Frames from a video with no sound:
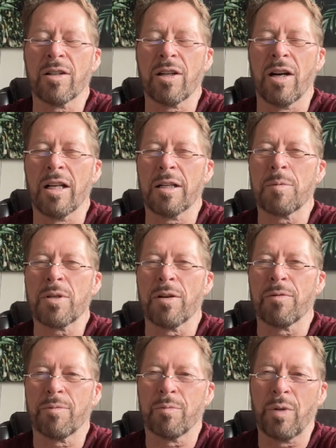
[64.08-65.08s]
calling
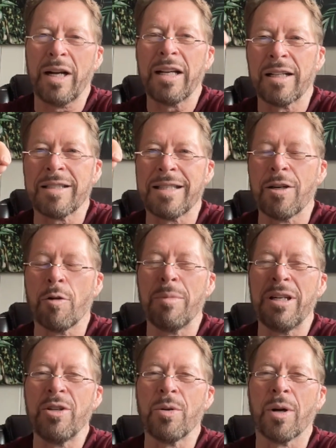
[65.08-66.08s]
himself writing
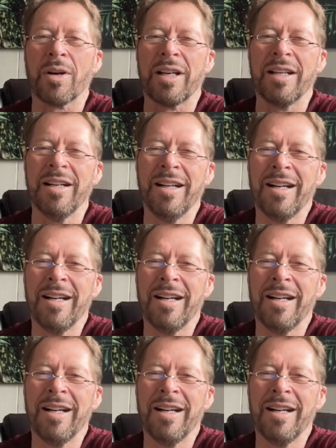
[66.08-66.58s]
Coburn.